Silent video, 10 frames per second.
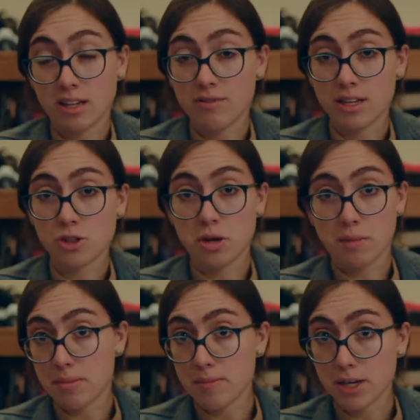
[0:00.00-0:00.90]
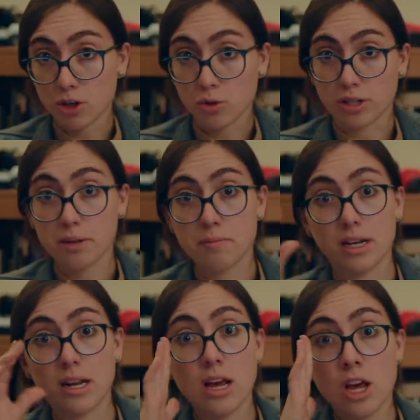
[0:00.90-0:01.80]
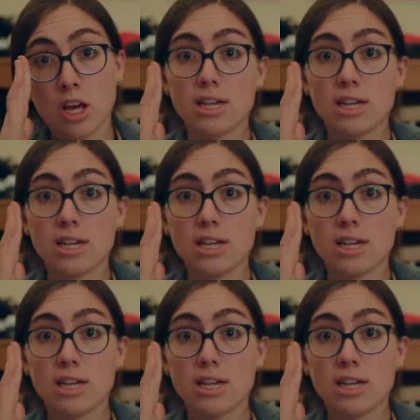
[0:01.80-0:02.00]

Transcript: defense to it might be mitigatory, but